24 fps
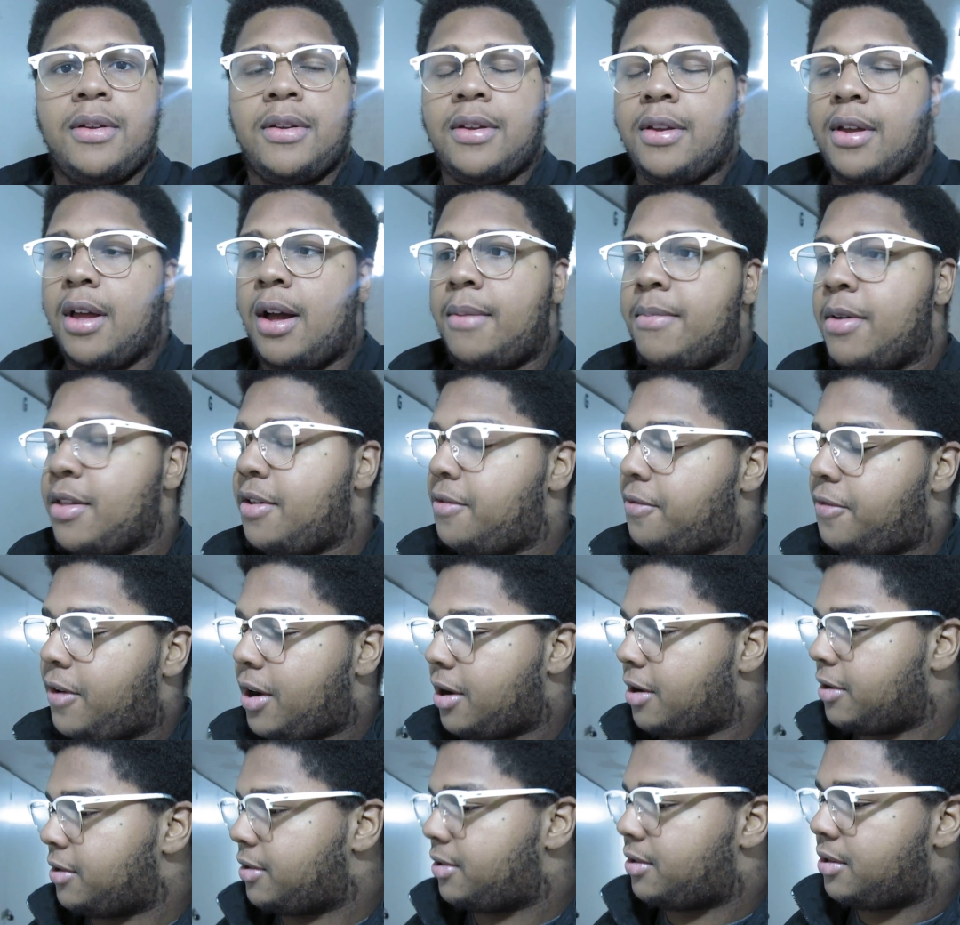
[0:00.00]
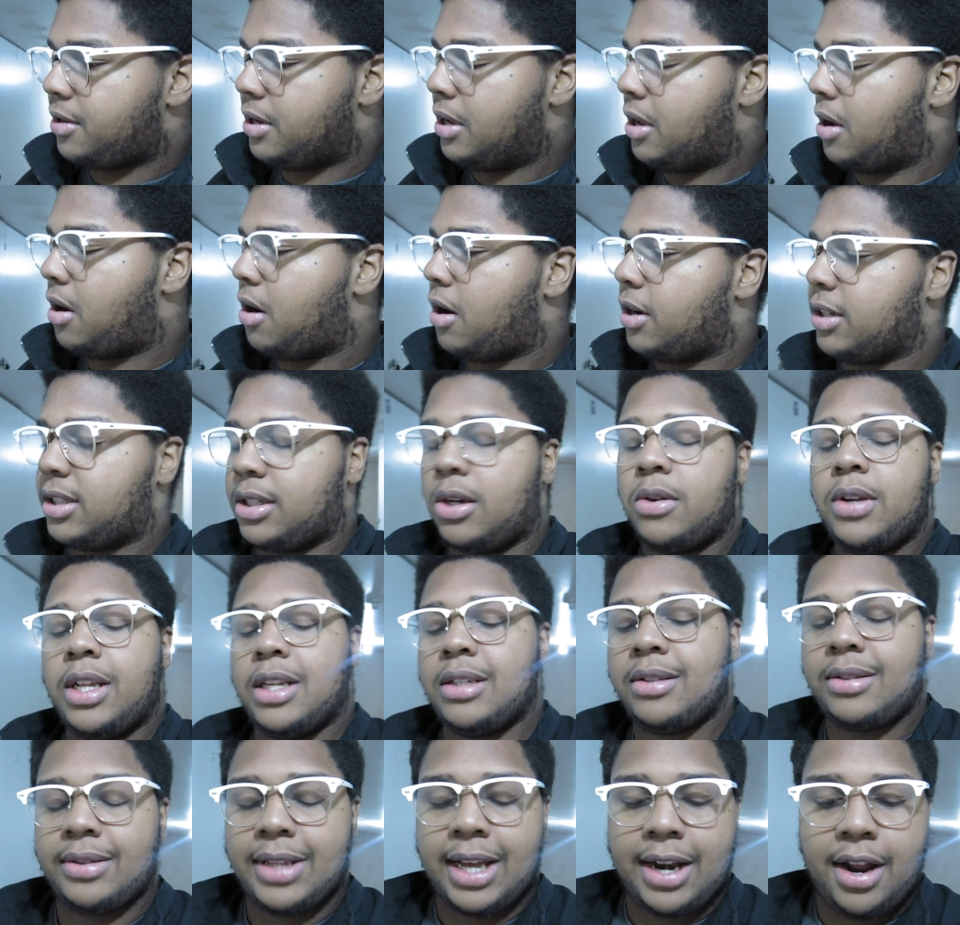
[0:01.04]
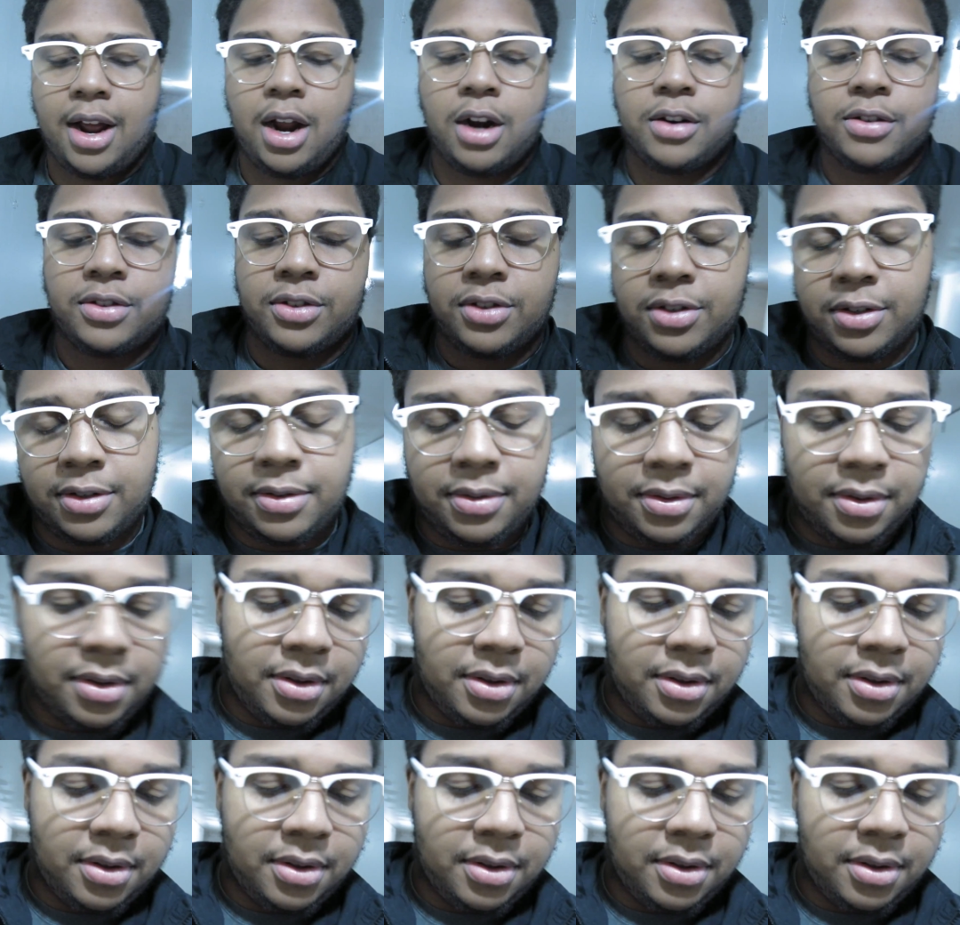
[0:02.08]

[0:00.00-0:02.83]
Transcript: Y'all motherfuckers are so dense that it hurts.